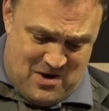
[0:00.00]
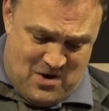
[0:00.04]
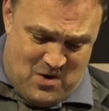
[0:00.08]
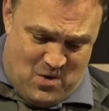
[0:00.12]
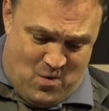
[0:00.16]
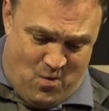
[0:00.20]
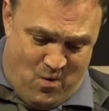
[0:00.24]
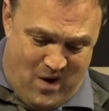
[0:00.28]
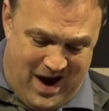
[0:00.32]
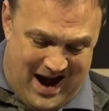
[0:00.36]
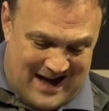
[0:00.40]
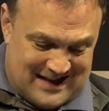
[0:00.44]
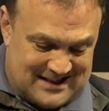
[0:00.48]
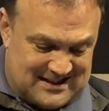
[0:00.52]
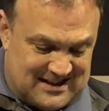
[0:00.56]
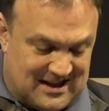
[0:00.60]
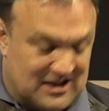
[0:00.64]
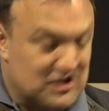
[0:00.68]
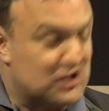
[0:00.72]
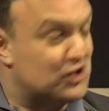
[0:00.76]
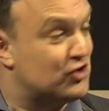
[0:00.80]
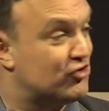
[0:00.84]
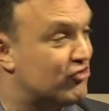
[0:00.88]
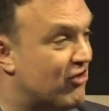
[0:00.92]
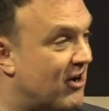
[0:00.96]
where
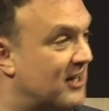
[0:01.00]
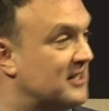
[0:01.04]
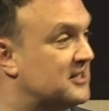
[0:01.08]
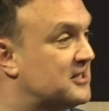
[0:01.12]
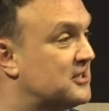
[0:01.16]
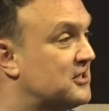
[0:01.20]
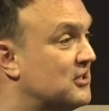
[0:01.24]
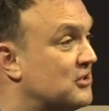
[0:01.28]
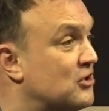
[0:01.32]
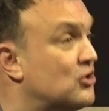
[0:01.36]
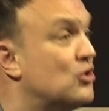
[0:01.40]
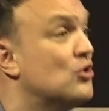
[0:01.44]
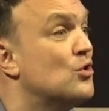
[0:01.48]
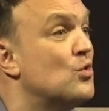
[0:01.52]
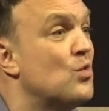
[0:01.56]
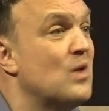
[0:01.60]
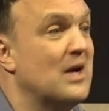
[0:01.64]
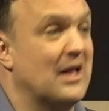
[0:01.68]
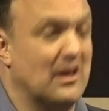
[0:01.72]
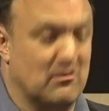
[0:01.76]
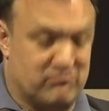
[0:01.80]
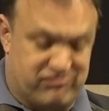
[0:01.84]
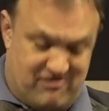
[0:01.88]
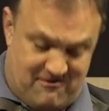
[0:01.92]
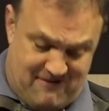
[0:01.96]
such trust and
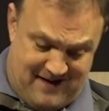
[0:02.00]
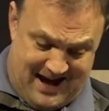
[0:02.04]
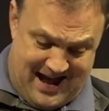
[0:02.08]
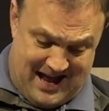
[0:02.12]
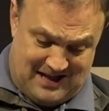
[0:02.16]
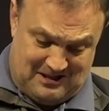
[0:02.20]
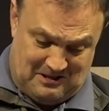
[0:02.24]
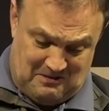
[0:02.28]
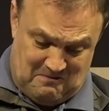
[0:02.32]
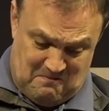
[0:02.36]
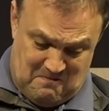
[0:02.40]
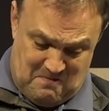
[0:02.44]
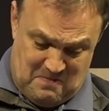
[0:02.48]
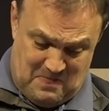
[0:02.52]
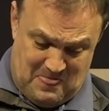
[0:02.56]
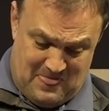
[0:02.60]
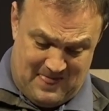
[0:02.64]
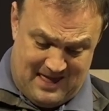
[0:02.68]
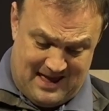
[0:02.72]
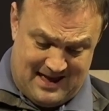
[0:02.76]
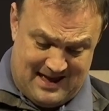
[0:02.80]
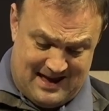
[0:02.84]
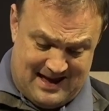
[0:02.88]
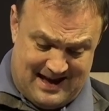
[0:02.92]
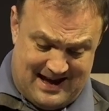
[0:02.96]
goodwill prevail.
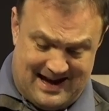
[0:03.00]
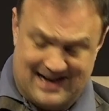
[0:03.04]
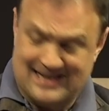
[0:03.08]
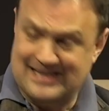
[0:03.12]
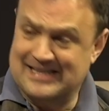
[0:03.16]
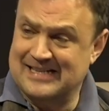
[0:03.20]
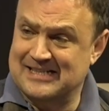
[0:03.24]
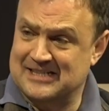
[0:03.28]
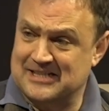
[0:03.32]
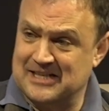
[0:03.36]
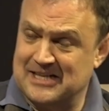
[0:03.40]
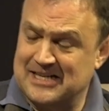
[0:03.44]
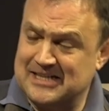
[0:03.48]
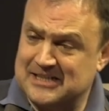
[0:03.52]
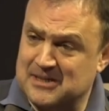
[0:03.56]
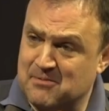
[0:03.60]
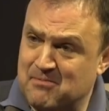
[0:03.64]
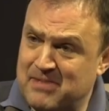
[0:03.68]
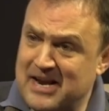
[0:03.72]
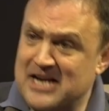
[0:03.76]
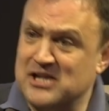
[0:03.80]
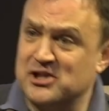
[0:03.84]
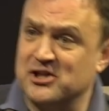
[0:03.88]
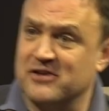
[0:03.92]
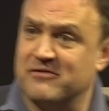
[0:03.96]
And it's a
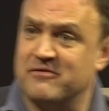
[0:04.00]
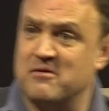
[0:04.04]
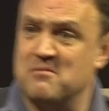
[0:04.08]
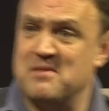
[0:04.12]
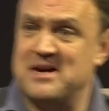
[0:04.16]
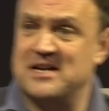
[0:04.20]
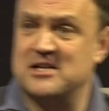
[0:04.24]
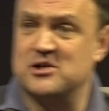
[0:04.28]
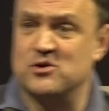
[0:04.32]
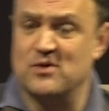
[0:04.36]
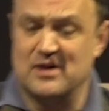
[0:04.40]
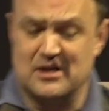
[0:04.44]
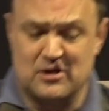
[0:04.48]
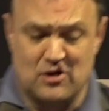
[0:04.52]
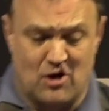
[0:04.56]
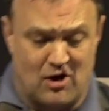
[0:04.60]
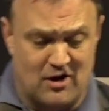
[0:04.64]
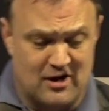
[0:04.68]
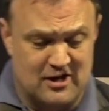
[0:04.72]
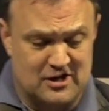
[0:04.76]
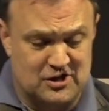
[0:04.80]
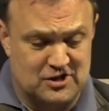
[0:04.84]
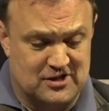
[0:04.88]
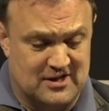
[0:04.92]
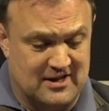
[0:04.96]
pleasure for me to
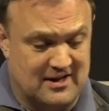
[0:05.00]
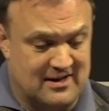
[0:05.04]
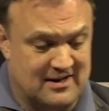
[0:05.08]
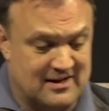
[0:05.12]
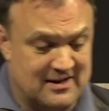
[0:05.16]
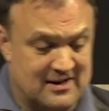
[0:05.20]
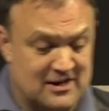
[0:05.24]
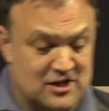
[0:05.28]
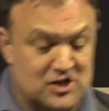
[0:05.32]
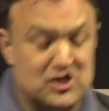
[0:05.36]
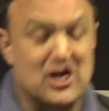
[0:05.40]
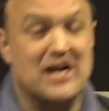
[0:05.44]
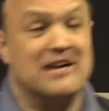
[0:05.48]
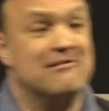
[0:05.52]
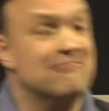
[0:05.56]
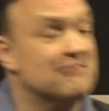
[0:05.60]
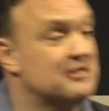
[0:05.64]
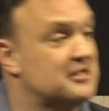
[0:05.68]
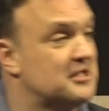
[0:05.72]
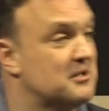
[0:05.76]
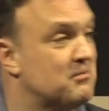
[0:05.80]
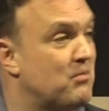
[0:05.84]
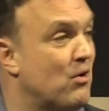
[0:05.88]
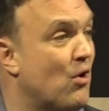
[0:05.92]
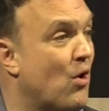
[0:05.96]
acknowledge the generous
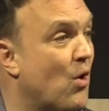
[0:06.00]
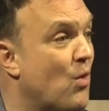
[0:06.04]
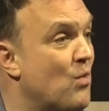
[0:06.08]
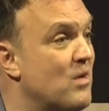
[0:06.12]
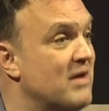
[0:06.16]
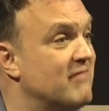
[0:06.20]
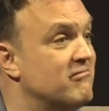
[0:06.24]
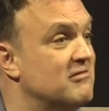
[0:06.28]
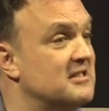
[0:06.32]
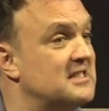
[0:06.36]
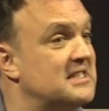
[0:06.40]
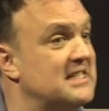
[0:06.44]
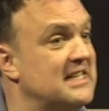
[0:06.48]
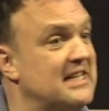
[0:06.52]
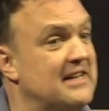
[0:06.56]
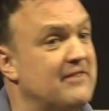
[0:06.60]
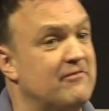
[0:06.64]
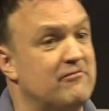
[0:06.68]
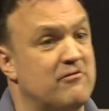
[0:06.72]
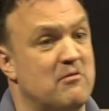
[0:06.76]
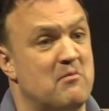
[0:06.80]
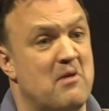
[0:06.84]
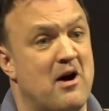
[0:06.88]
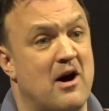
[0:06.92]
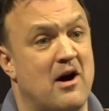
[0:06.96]
support we've received
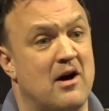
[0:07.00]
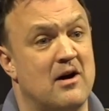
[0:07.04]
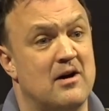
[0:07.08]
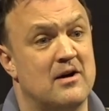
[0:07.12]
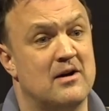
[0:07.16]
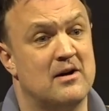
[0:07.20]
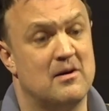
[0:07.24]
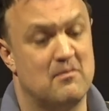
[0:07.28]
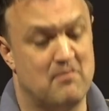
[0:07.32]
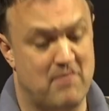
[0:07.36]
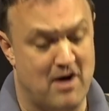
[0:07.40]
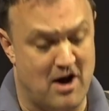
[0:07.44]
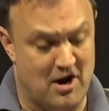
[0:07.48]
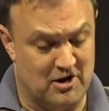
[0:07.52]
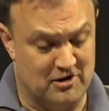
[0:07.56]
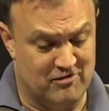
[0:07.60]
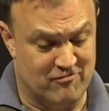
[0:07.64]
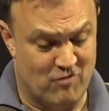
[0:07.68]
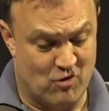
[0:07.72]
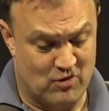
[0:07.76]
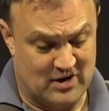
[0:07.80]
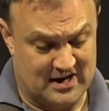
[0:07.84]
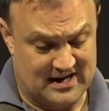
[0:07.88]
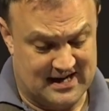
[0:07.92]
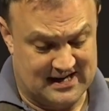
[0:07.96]
from our partner
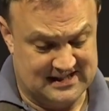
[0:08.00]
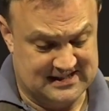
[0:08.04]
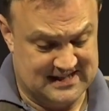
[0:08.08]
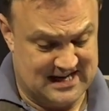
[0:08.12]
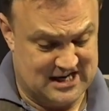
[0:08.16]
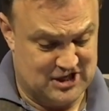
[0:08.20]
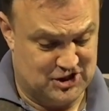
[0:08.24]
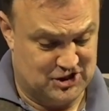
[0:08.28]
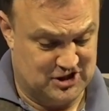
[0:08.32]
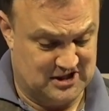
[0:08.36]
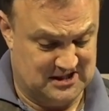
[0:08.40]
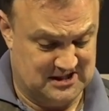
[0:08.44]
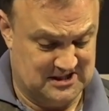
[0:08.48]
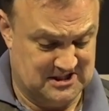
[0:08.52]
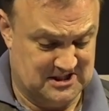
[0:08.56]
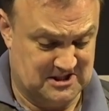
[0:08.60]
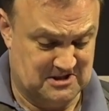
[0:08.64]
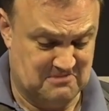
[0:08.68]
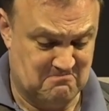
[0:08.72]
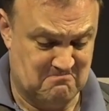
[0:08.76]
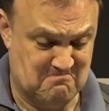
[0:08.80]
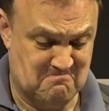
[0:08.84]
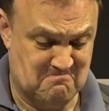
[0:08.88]
organisations.